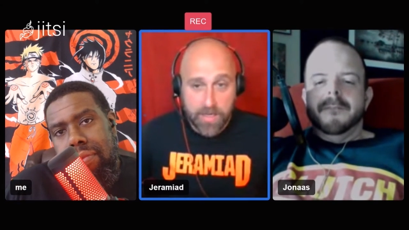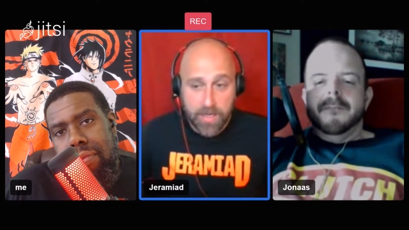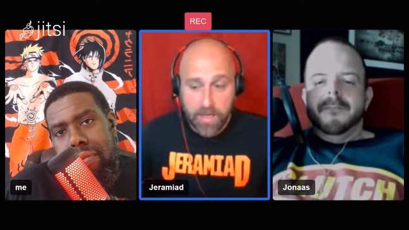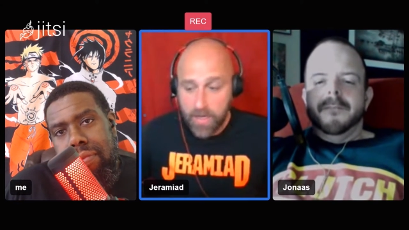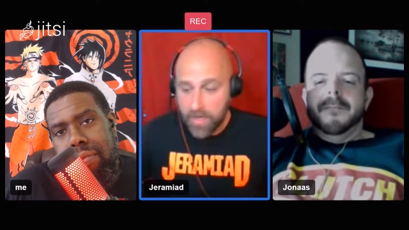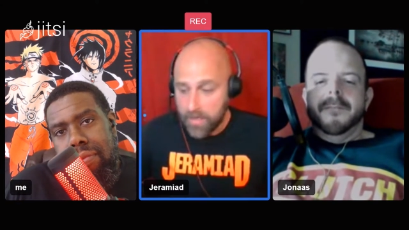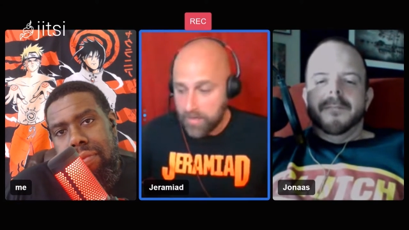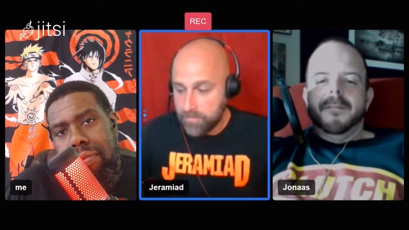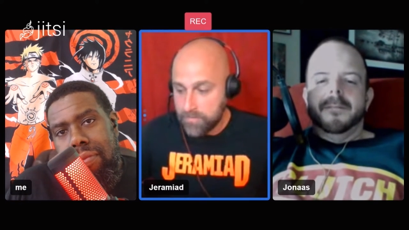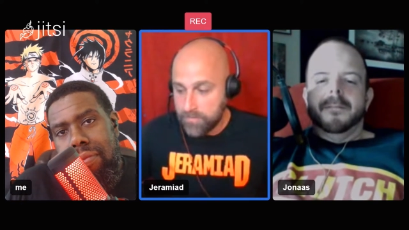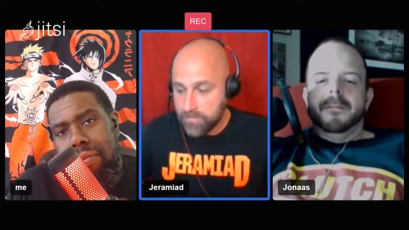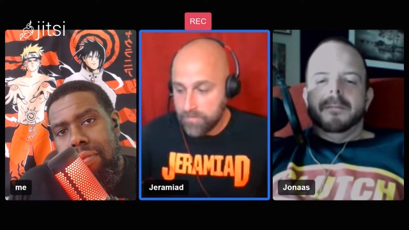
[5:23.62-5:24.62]

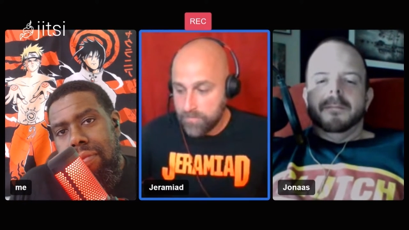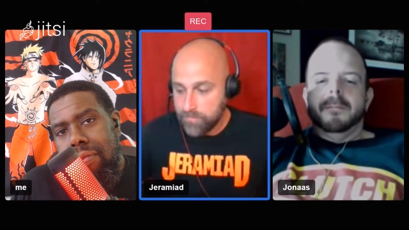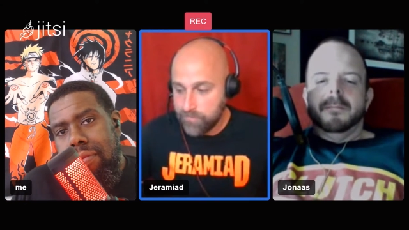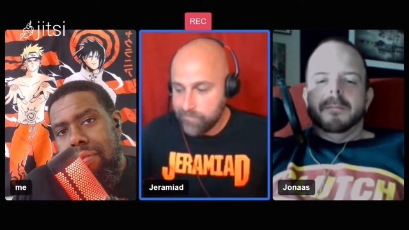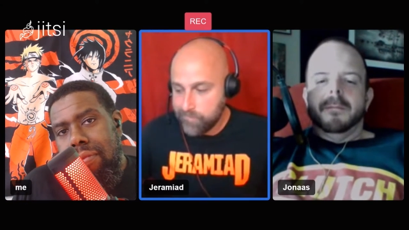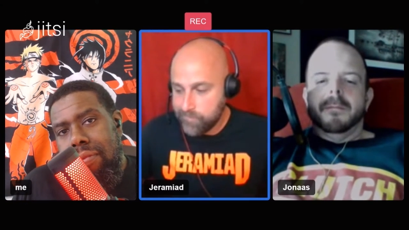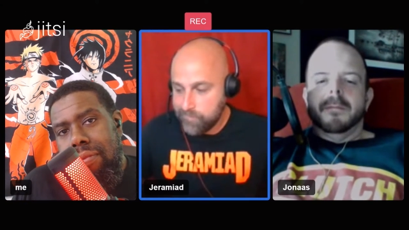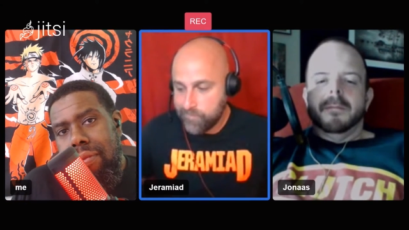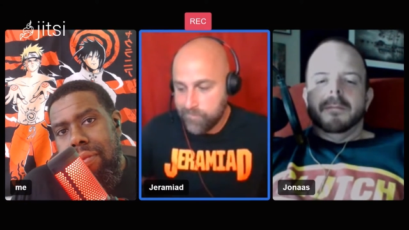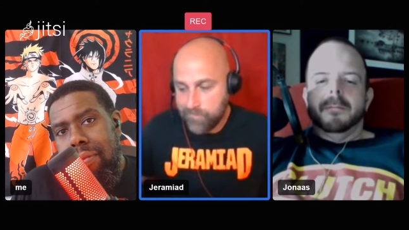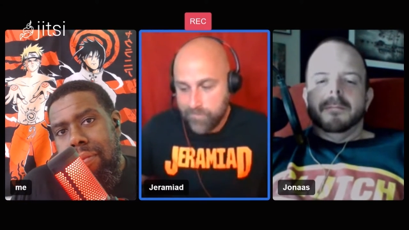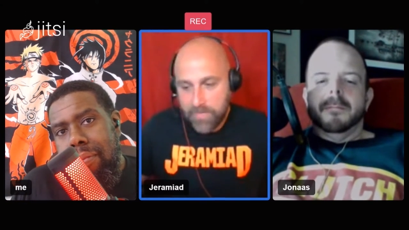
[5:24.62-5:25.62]
Speaker 1: Um,
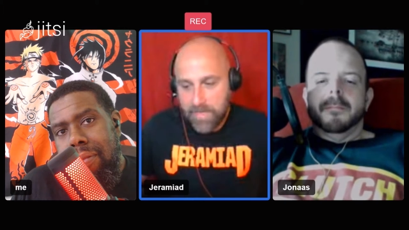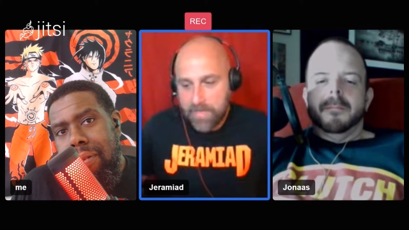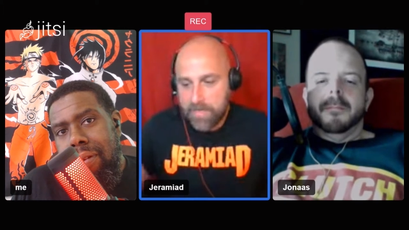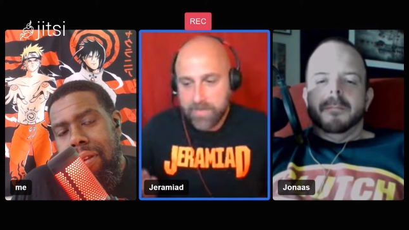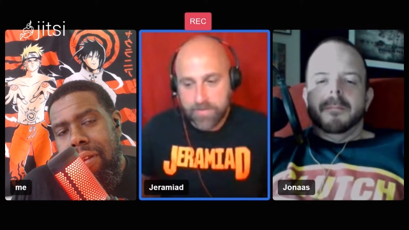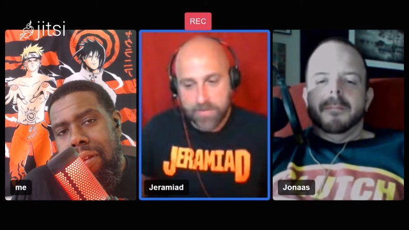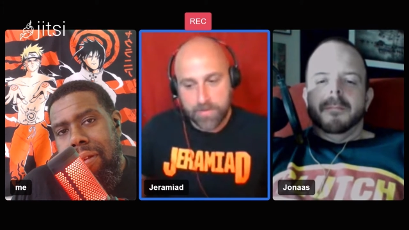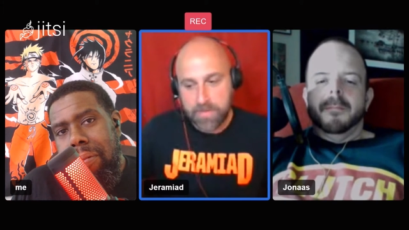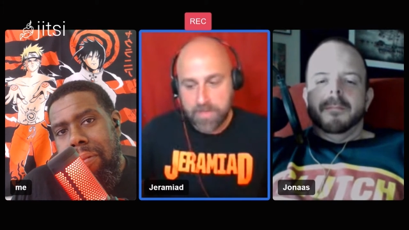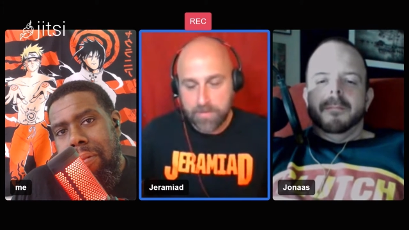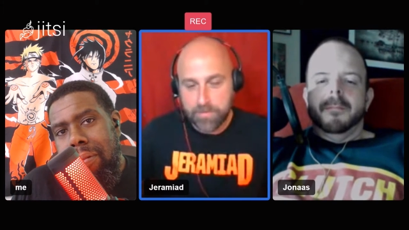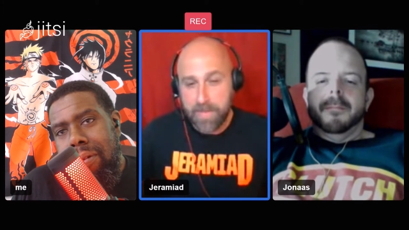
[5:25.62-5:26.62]
I don't know what
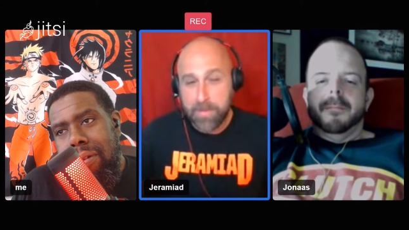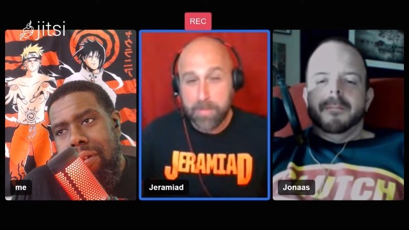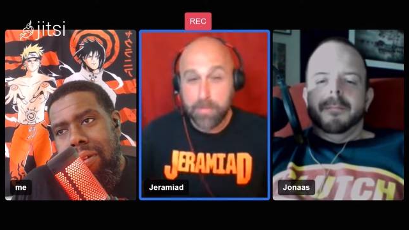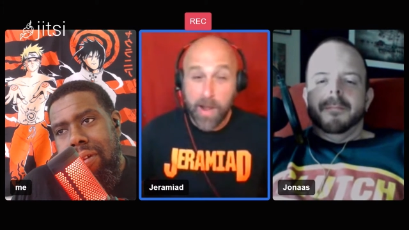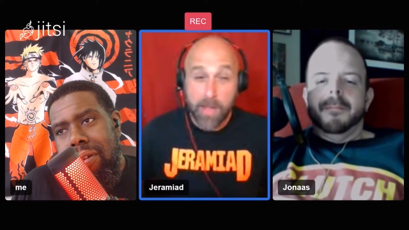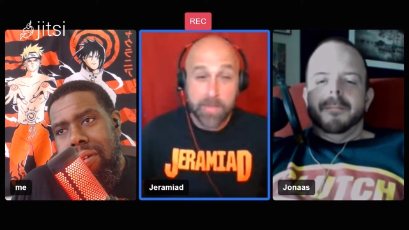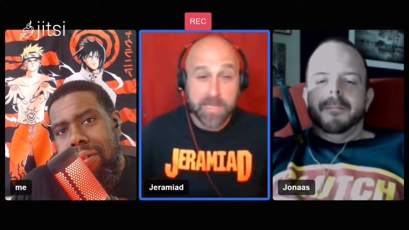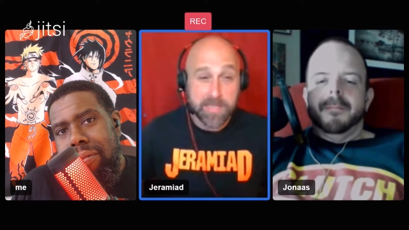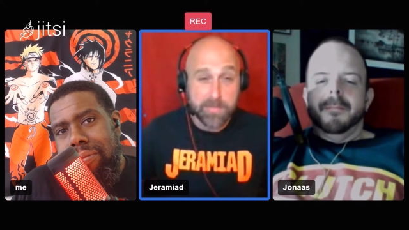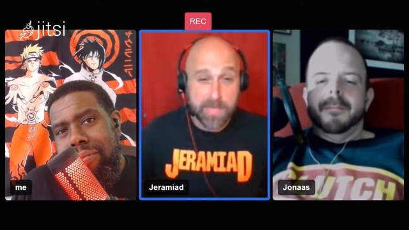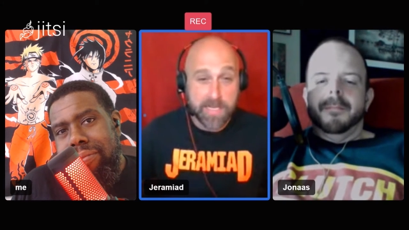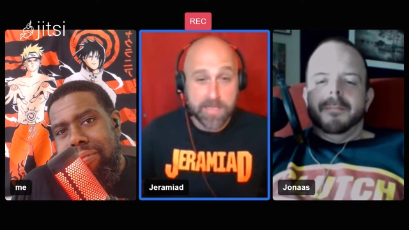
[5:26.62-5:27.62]
maybe
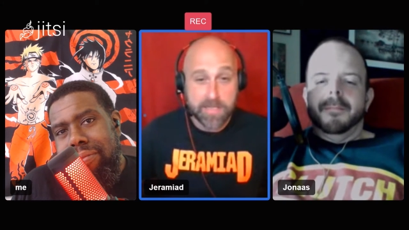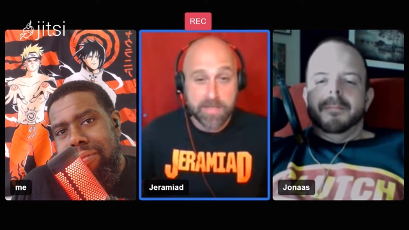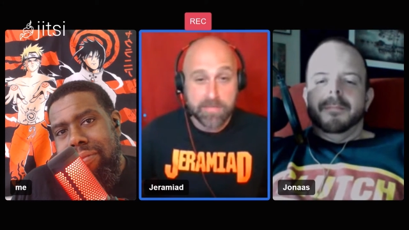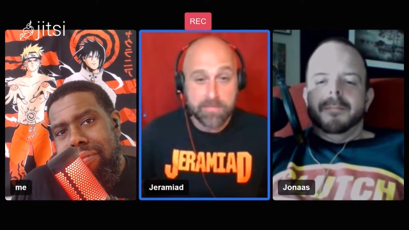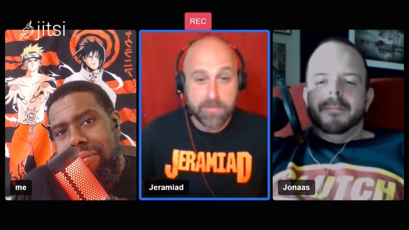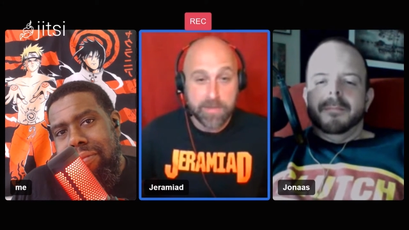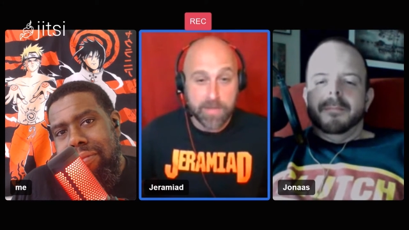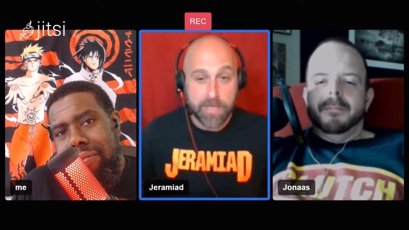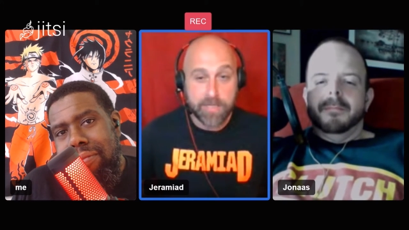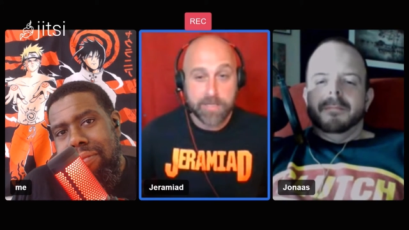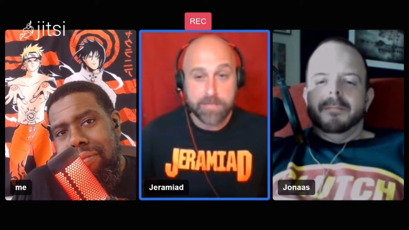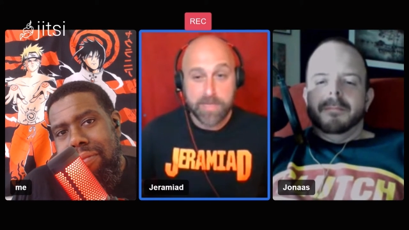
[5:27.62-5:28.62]
Primus meets
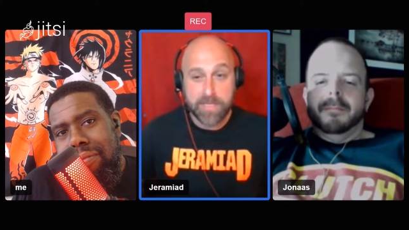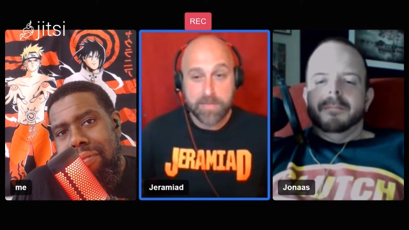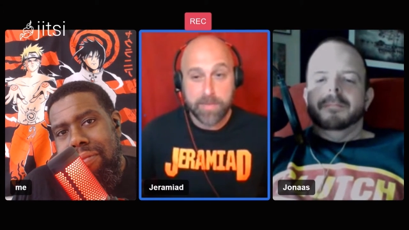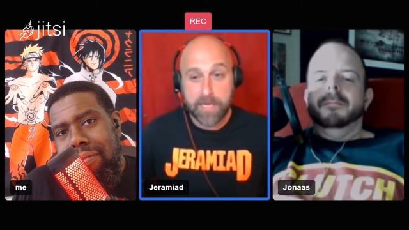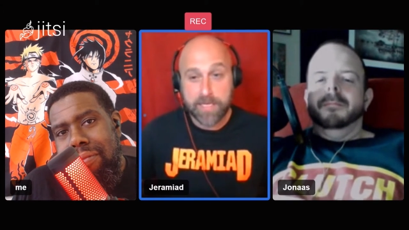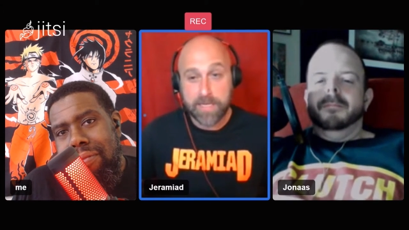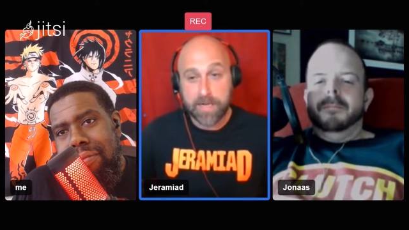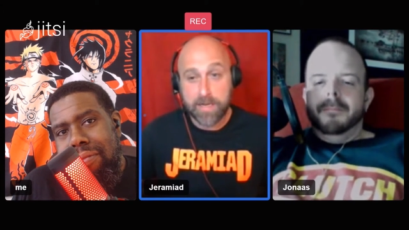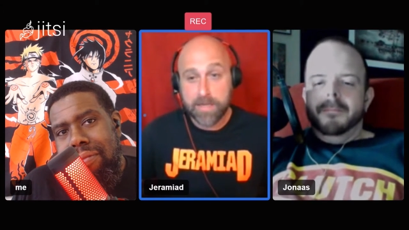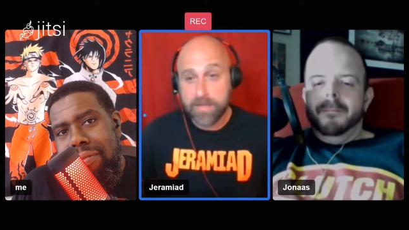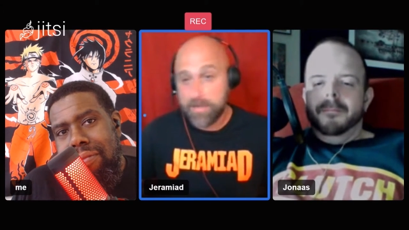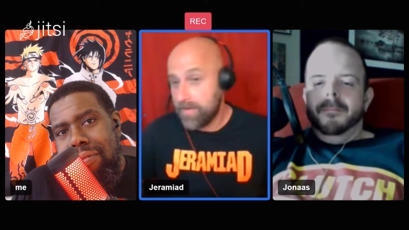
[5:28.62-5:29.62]
Clutch meets
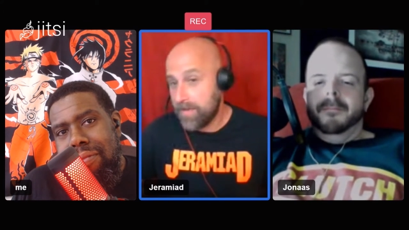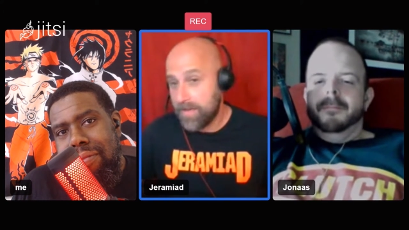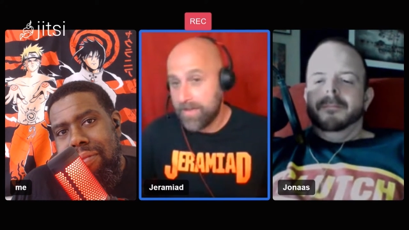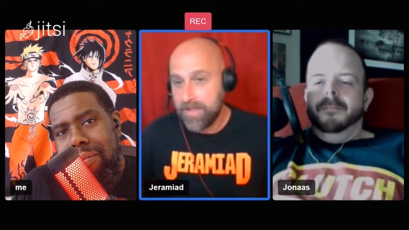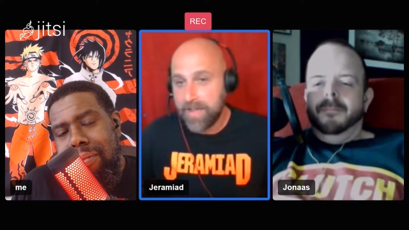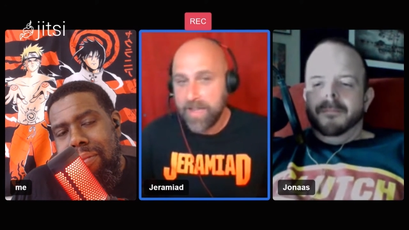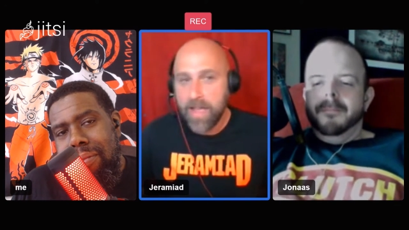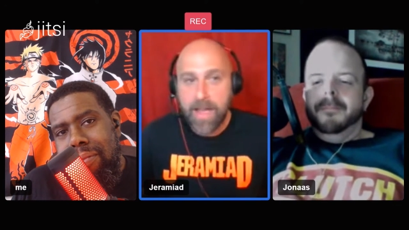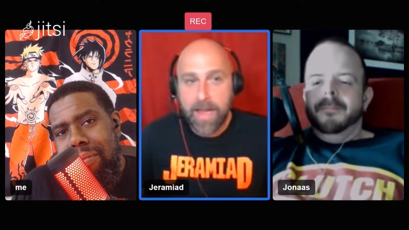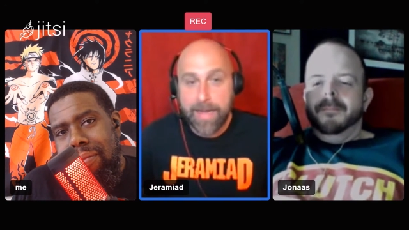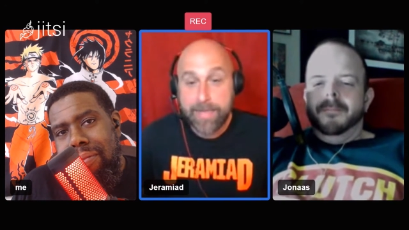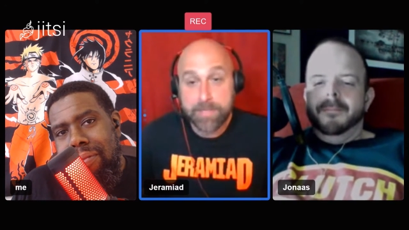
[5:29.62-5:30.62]
Pantera. Uh, like
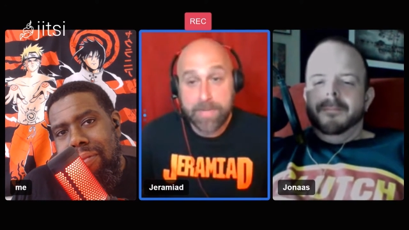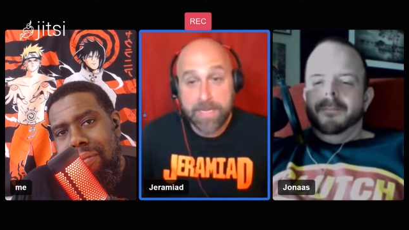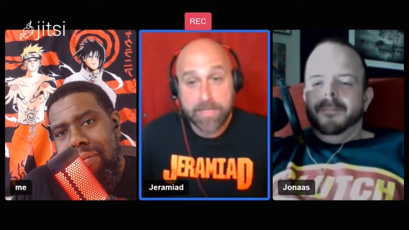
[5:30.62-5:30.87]
I just make